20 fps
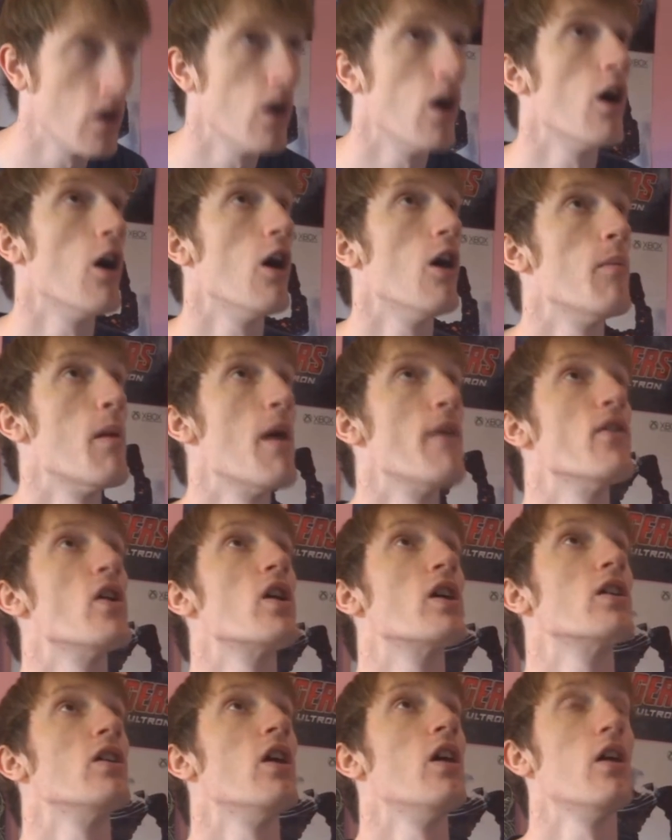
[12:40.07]
Oh my
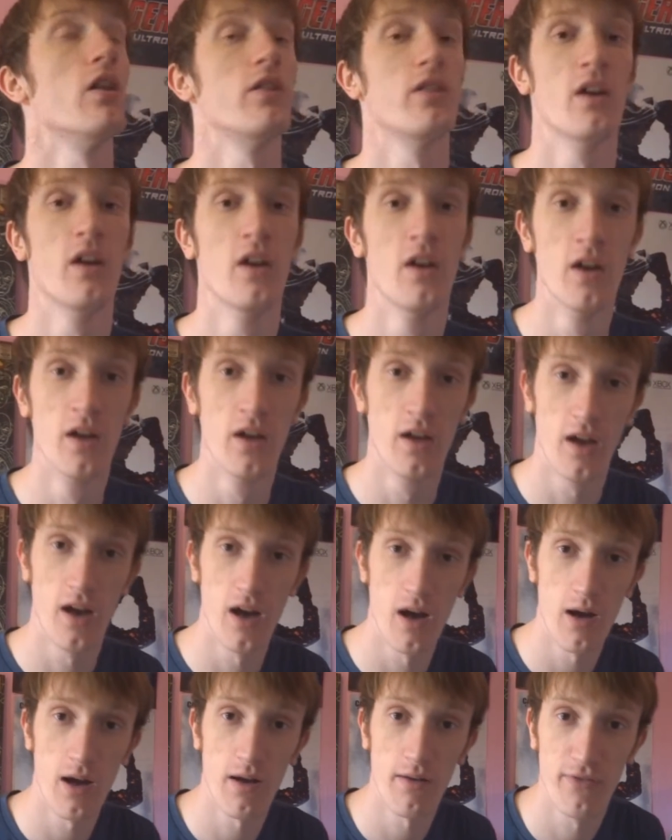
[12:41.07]
fucking god!
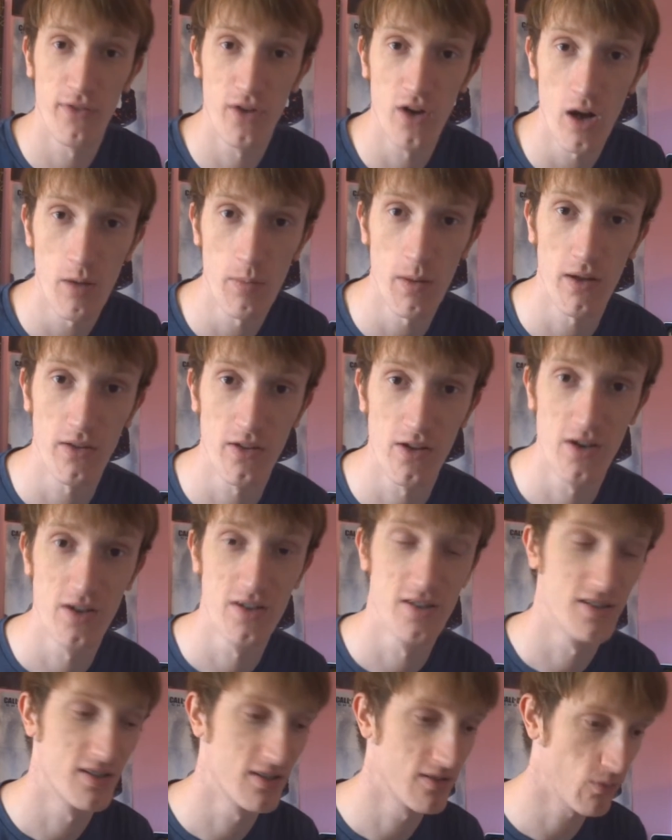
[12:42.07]
Ah, I forgot about
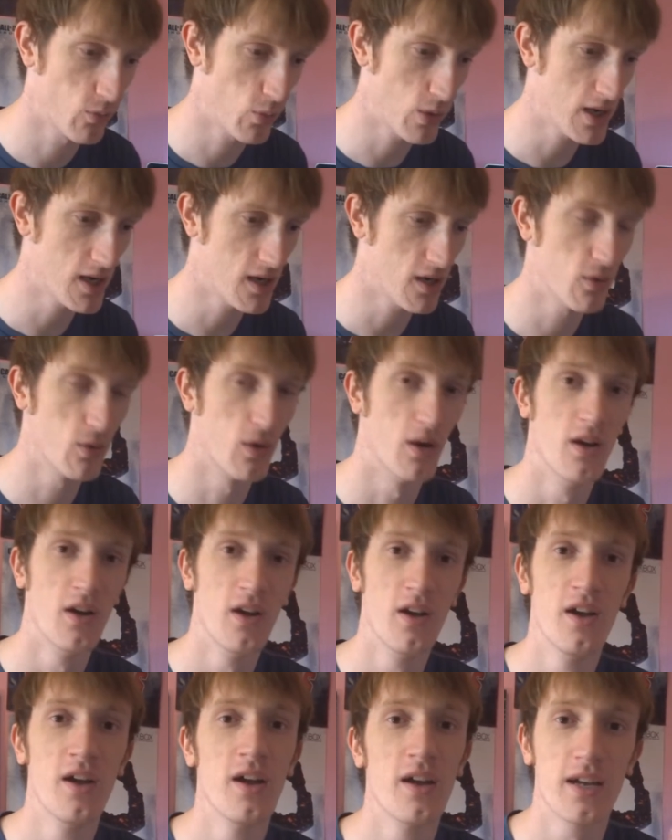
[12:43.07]
those. Wow!
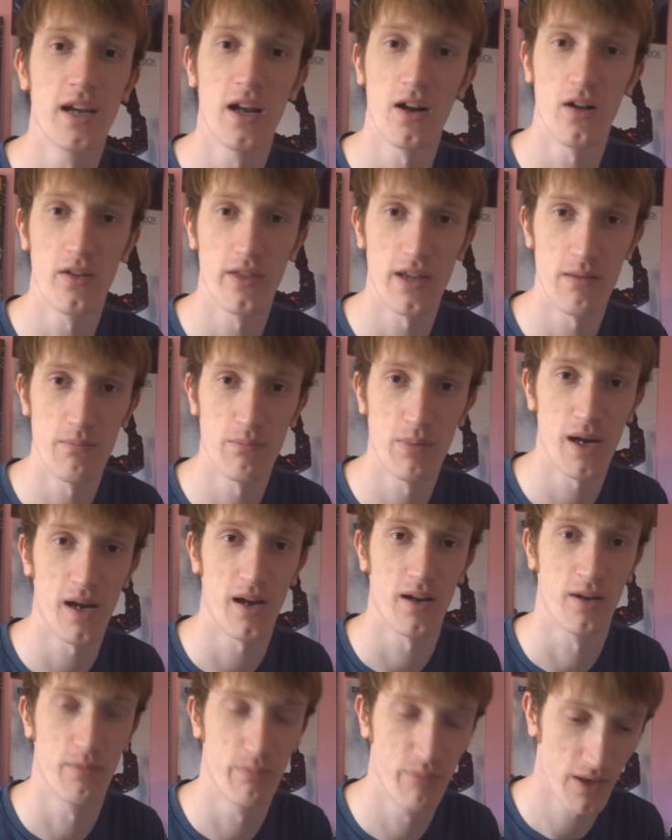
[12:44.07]
Get all them
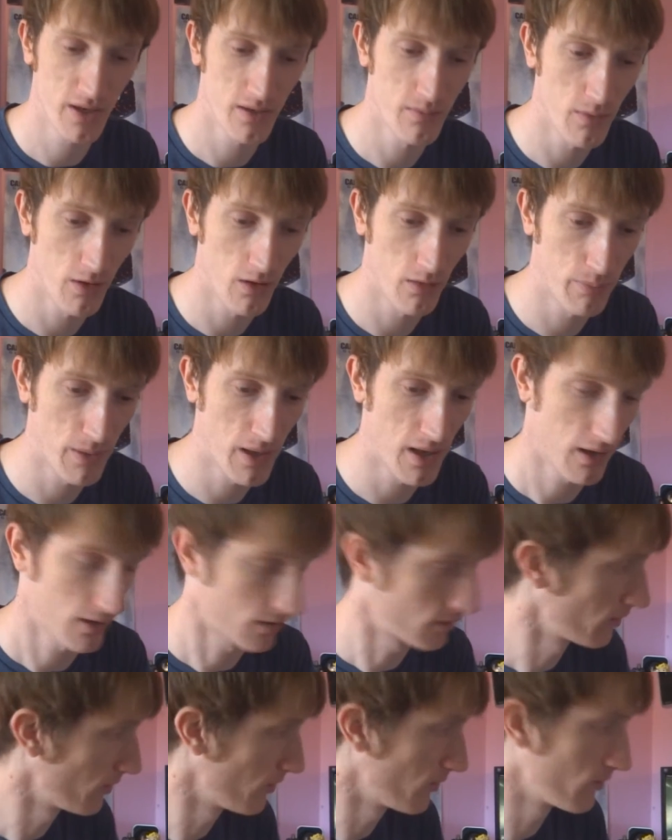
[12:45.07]
back. Bring them all back.